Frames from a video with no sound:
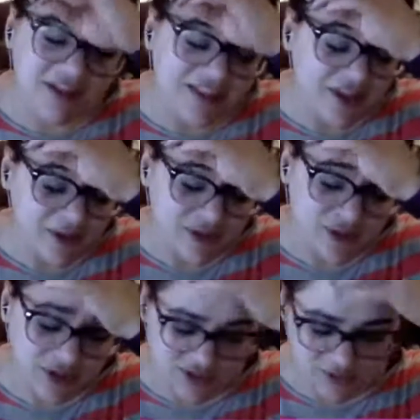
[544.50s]
I was
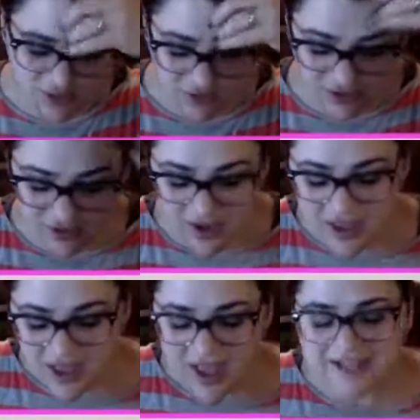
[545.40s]
alluding to earlier,
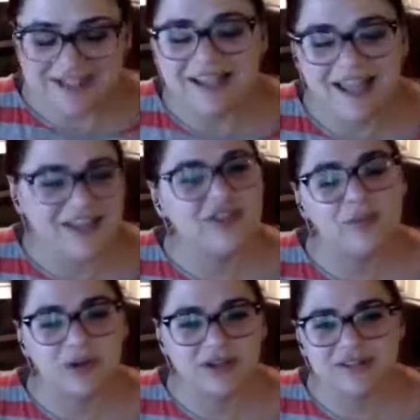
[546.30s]
I didn't like it in the
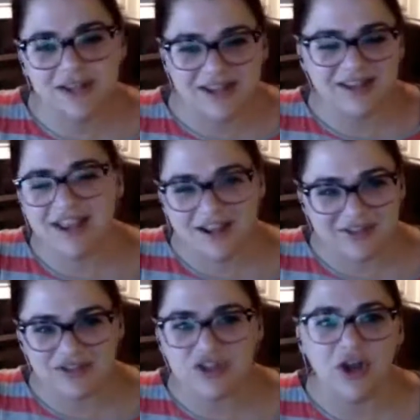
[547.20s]
books, and I didn't like it in the
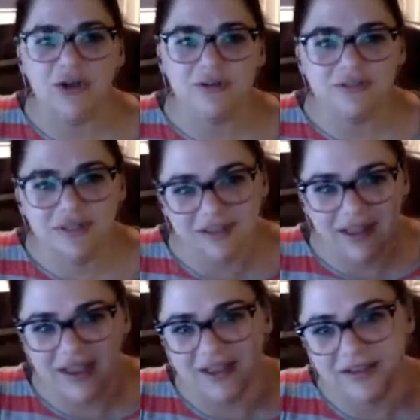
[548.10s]
show, that
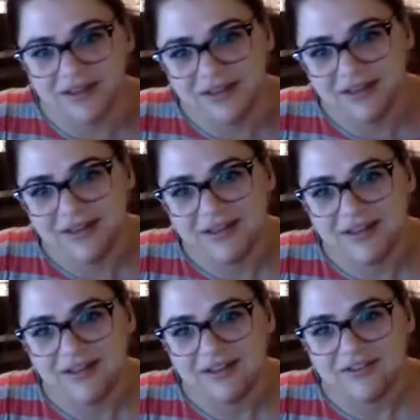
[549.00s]
like
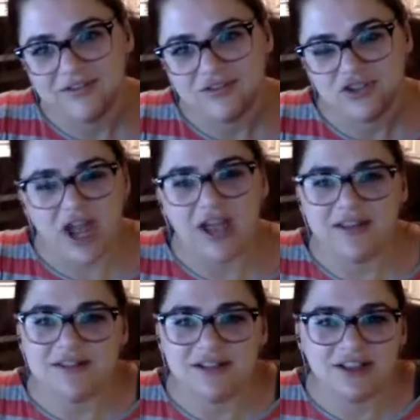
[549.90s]
Jack
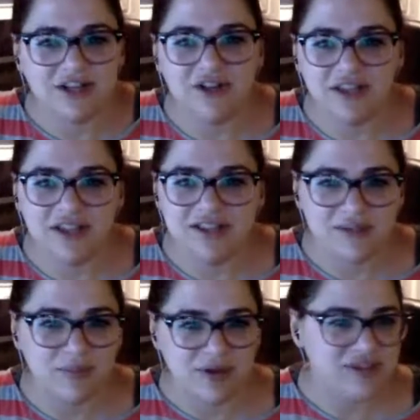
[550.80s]
is clearly a
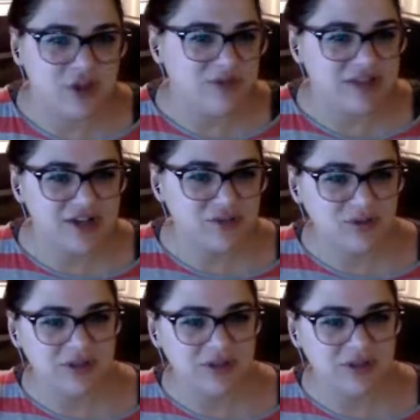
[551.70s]
suppressed homosexual.